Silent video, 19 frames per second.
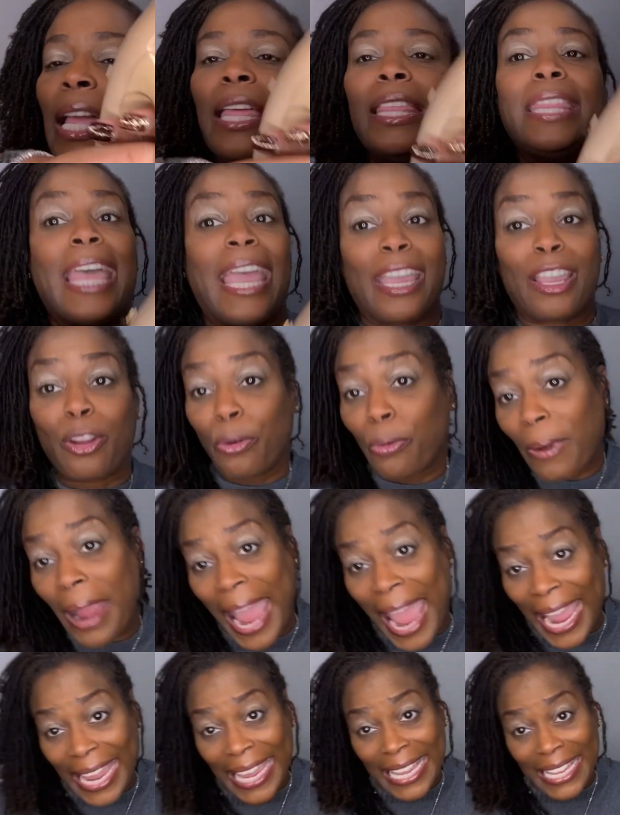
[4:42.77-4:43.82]
that
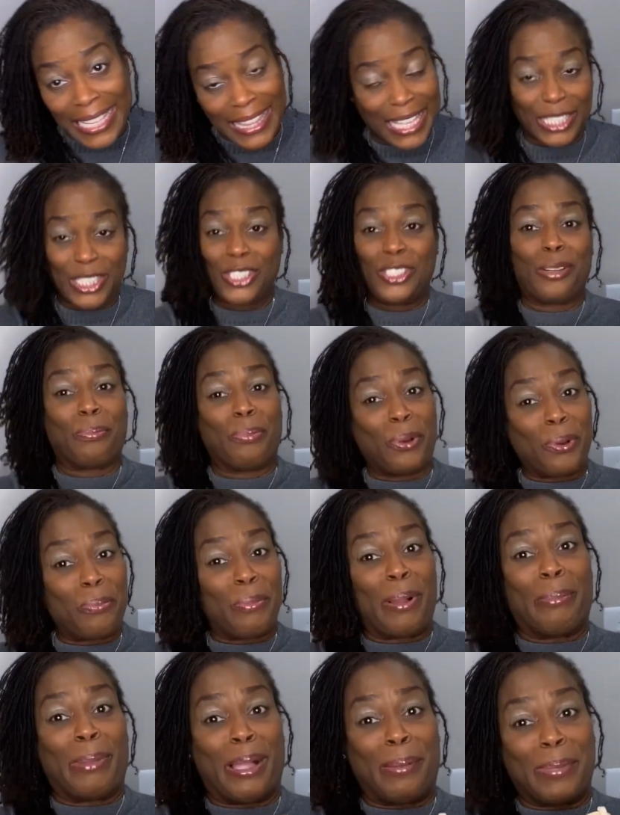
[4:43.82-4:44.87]
crack that should have broke my
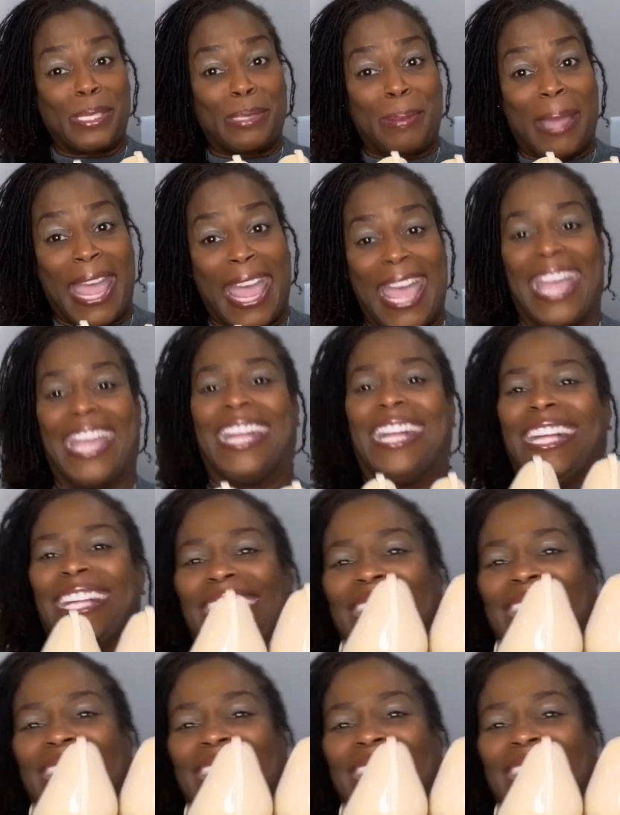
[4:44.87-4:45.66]
mama's back,